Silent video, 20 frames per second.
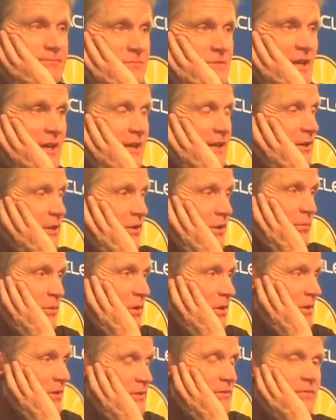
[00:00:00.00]
taking care of the
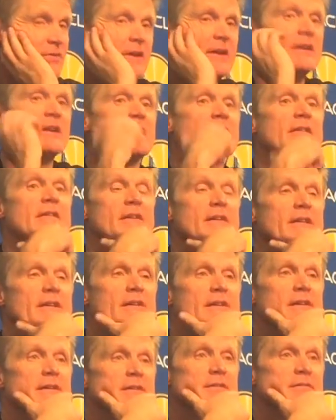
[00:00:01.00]
ball and defending.
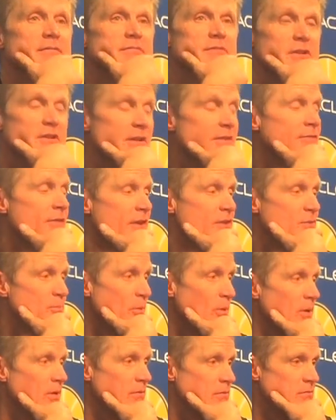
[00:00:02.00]
And uh, the defense
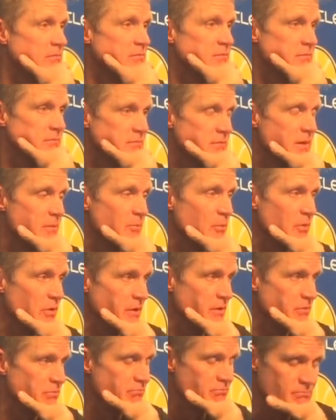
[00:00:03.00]
part, I'm
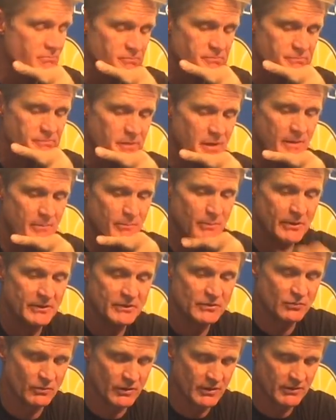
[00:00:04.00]
really uh,
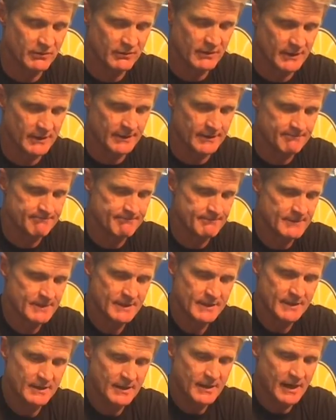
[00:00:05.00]
pleased with. Um,
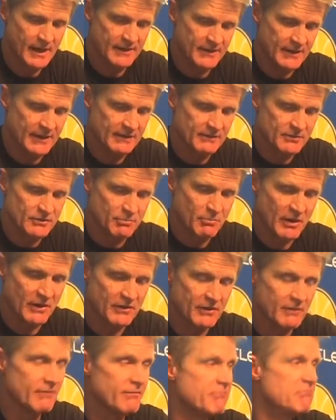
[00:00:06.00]
I think this is
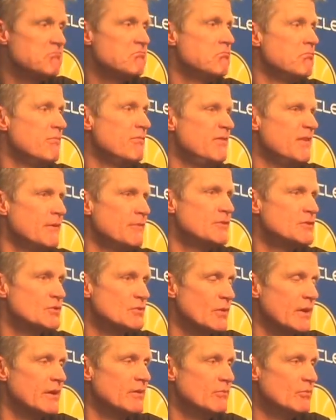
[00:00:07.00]
about the fifth
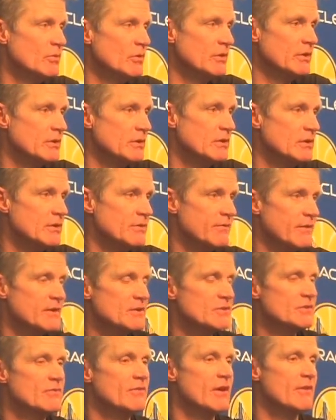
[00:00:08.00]
straight really good
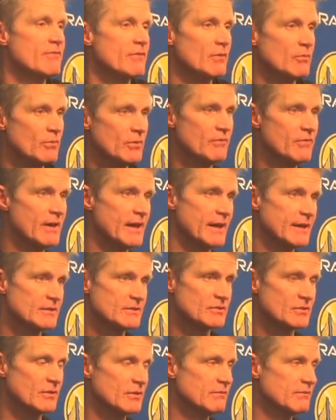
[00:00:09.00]
defensive effort we've had,
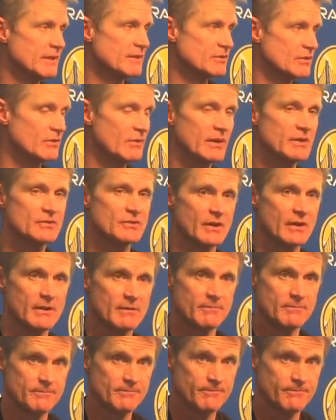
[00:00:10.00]
so that's a great sign.